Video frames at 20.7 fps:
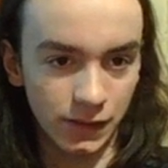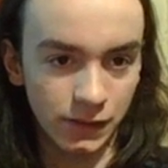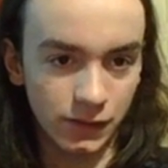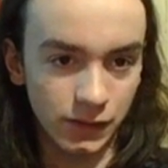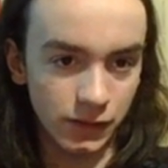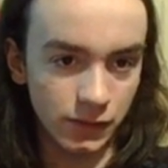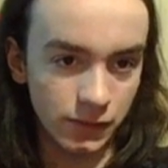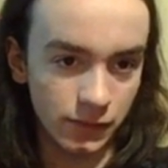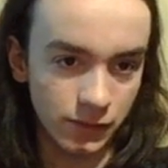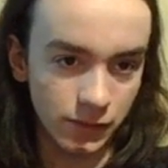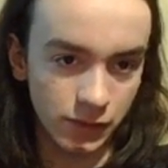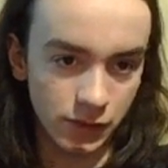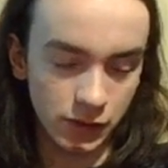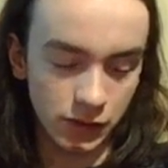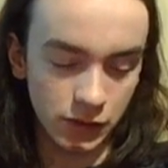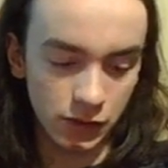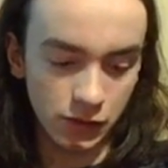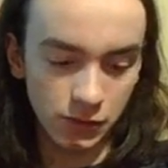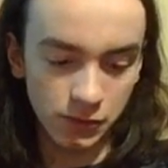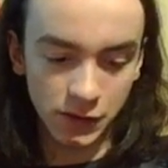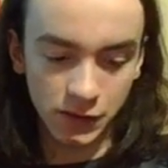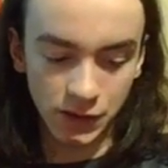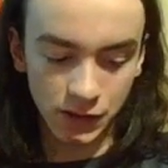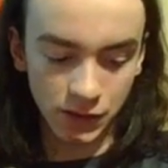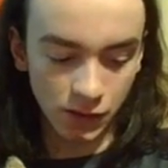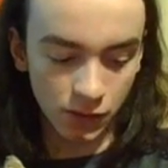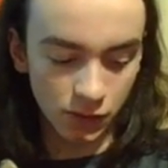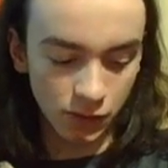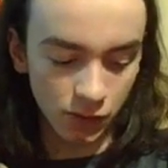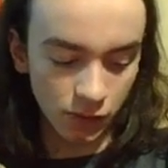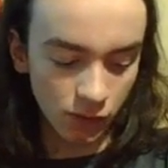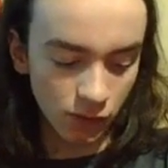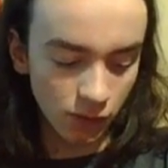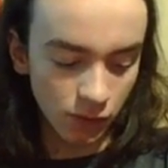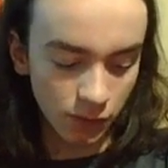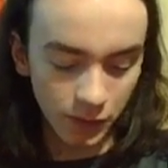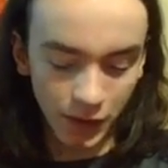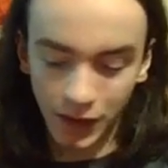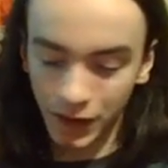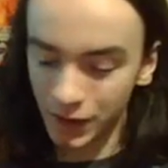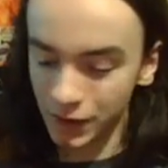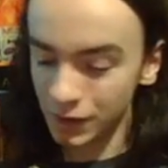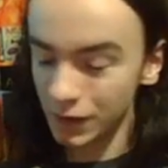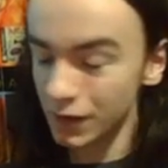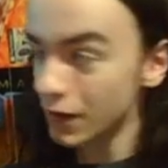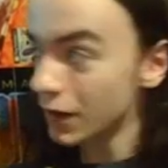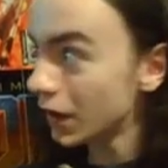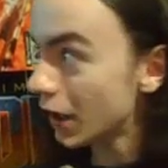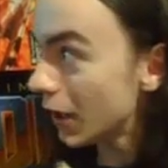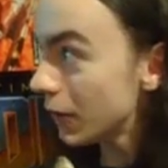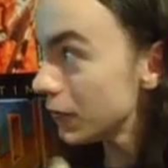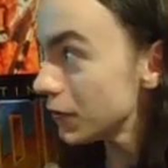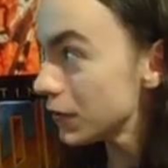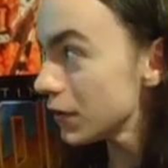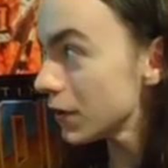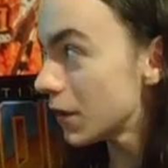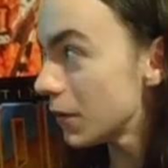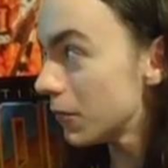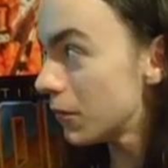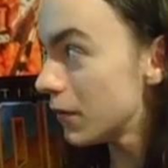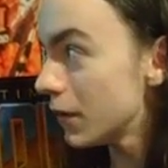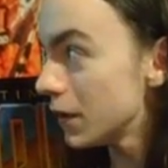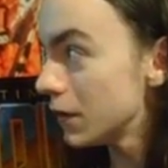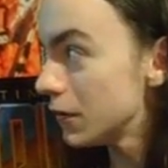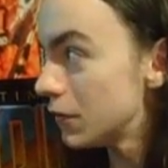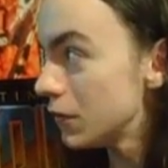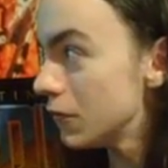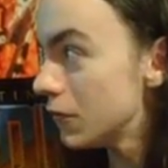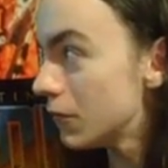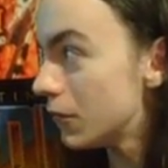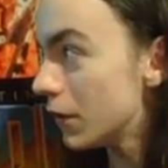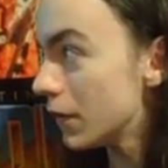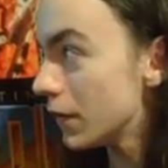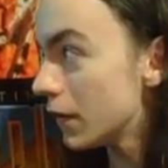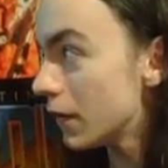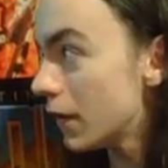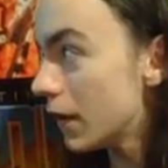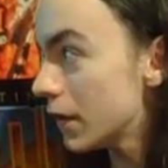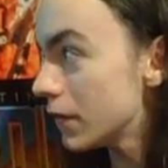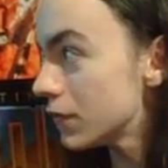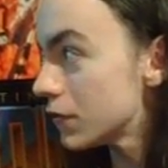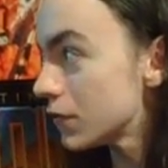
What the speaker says: Doom is so cool, man. I wish I could play Doom on the live stream.